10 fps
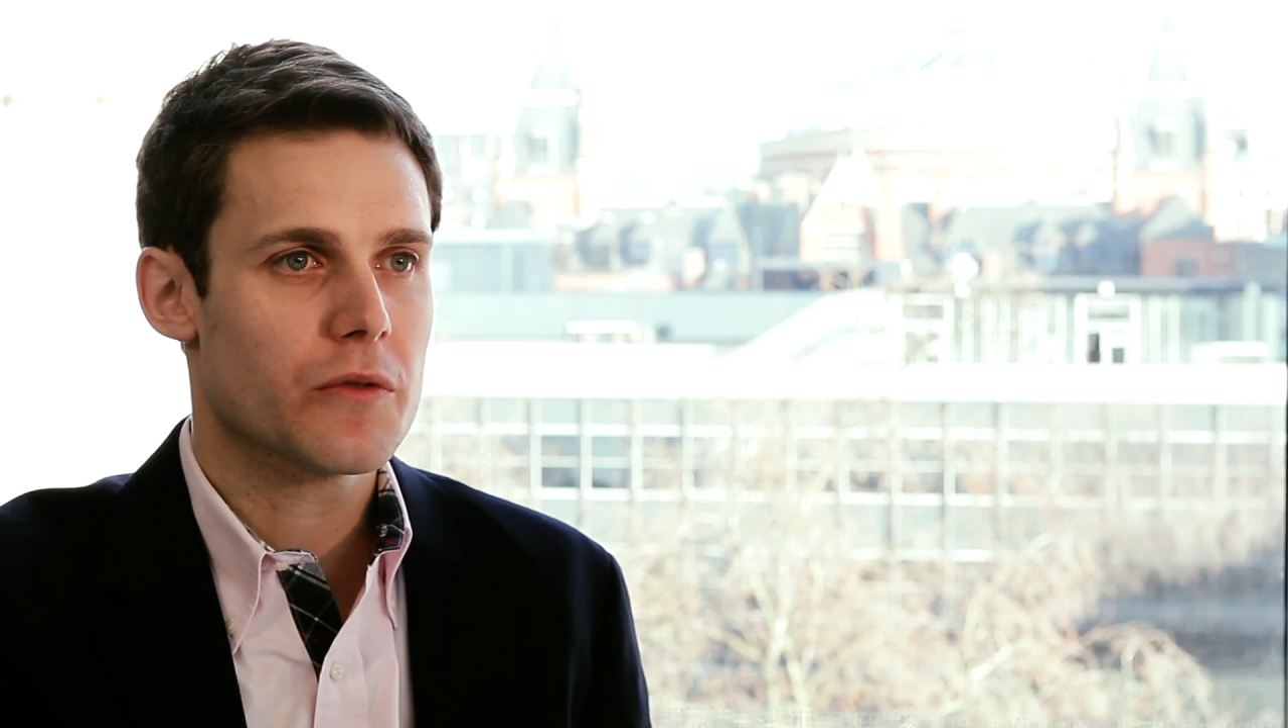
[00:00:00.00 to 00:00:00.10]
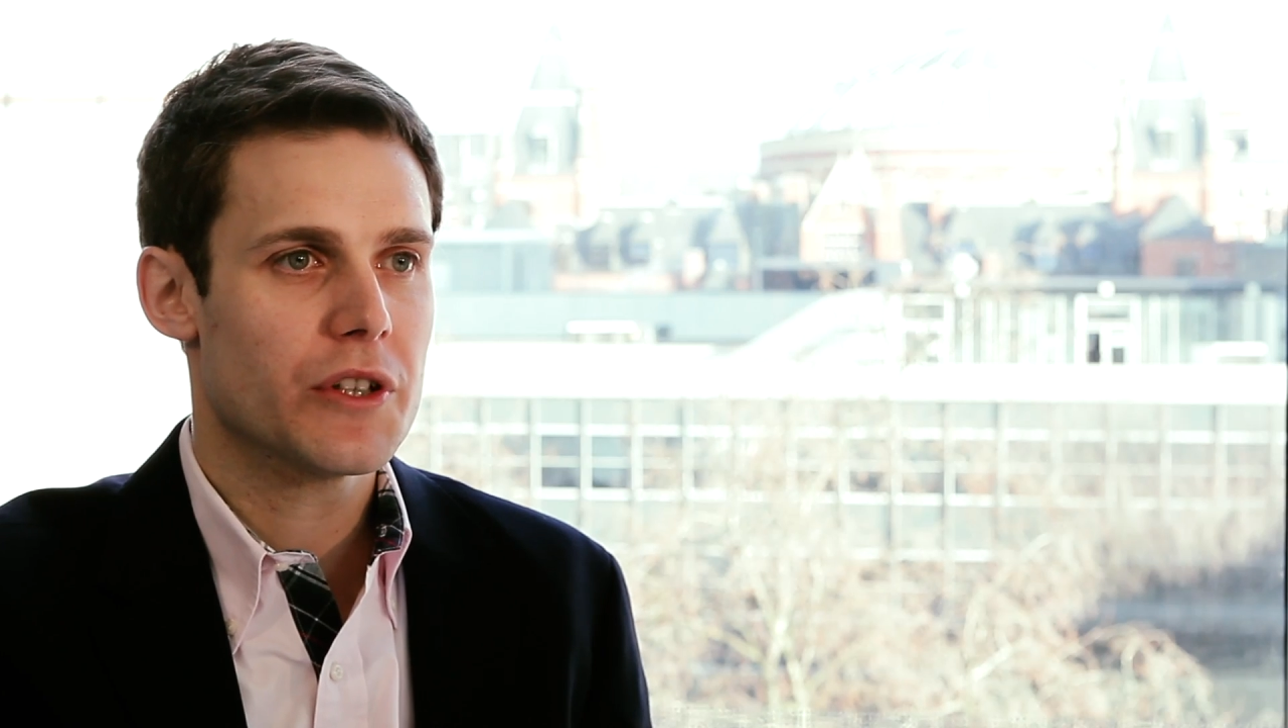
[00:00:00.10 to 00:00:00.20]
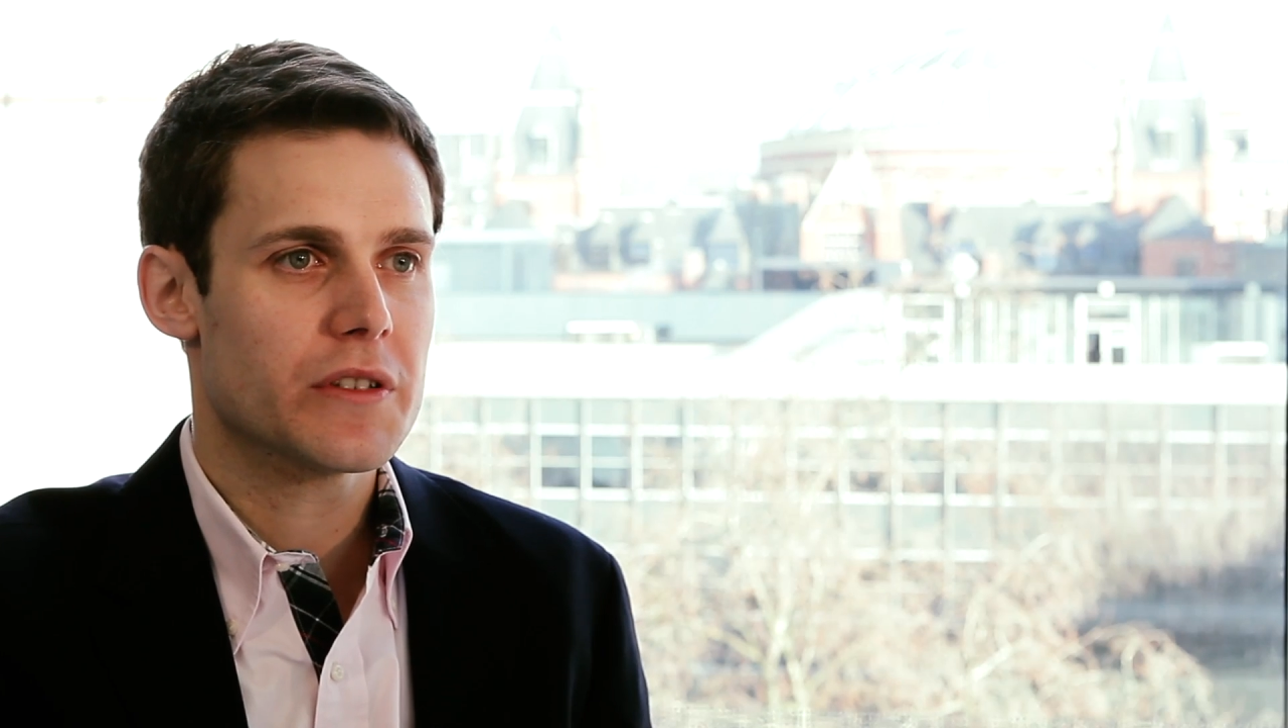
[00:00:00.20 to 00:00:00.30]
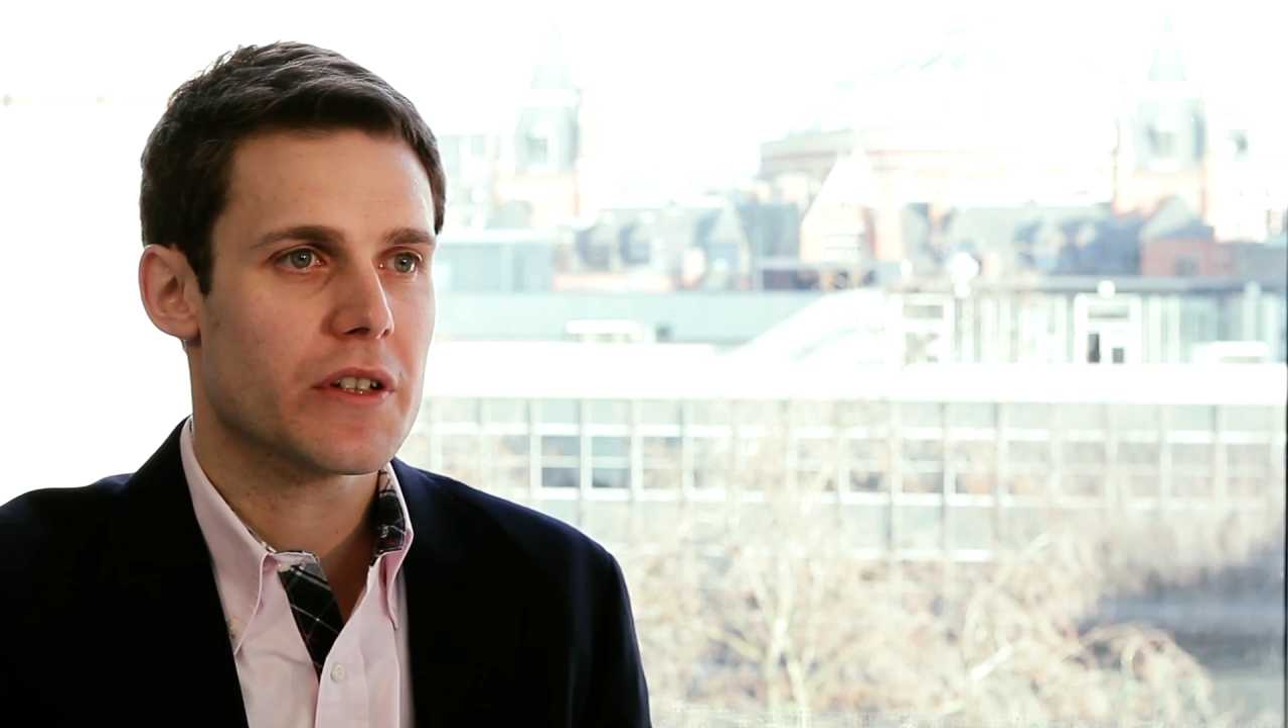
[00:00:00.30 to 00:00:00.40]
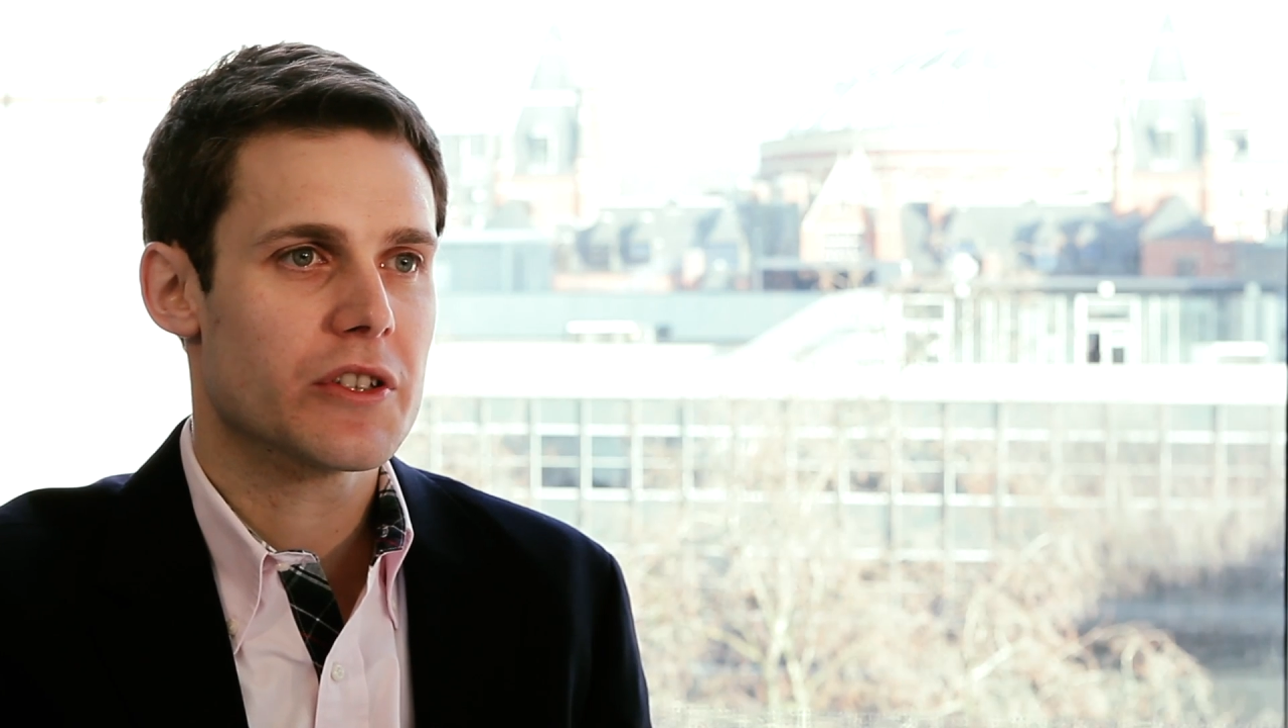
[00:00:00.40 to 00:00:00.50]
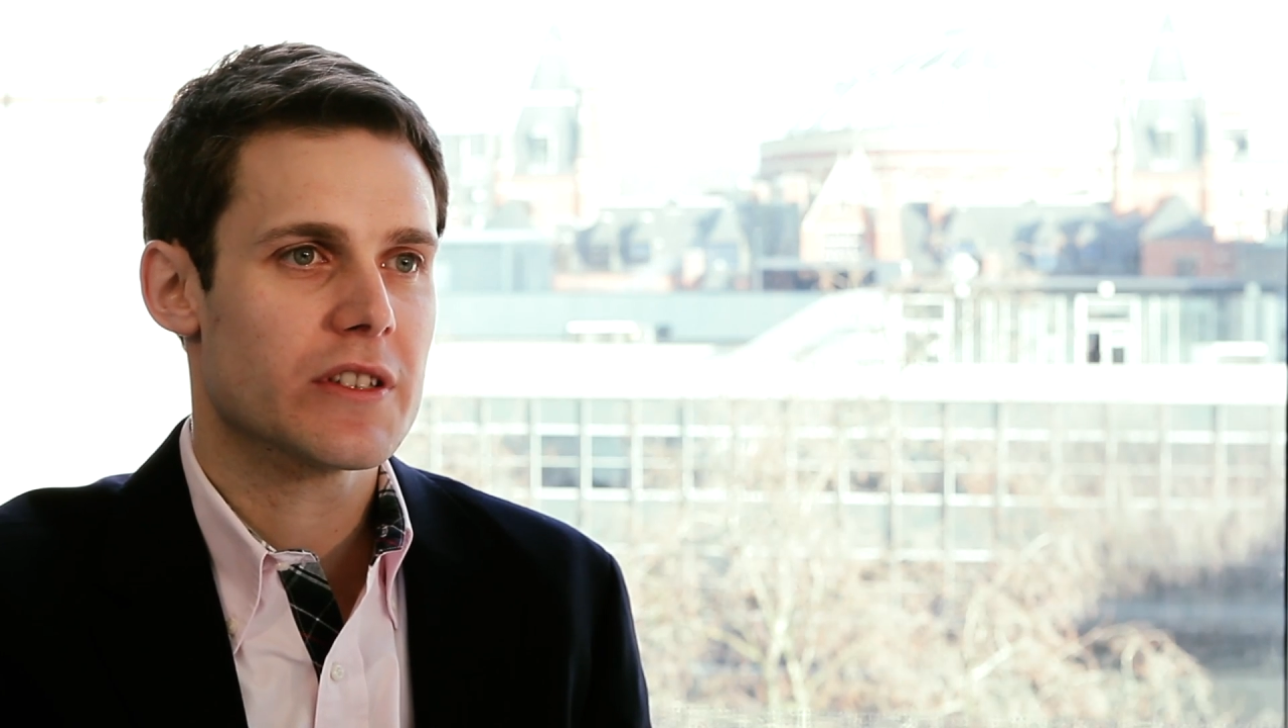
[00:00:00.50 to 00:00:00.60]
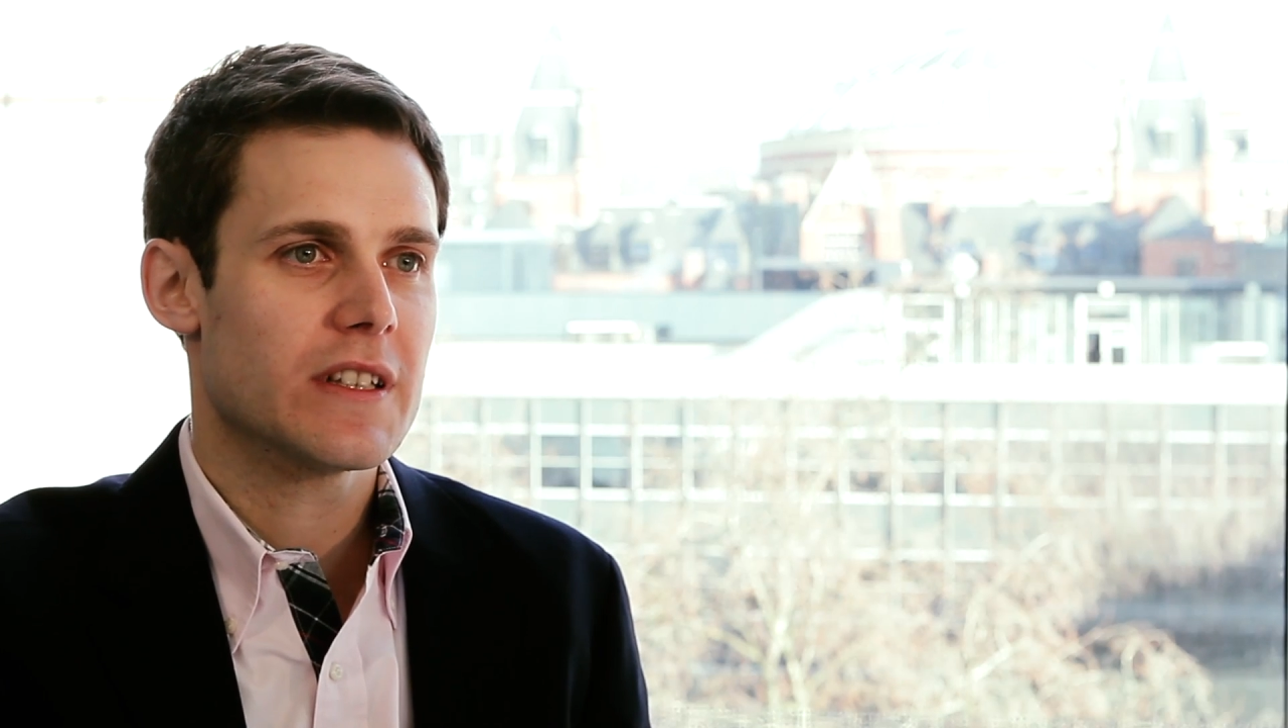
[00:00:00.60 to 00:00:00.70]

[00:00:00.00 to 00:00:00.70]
researchers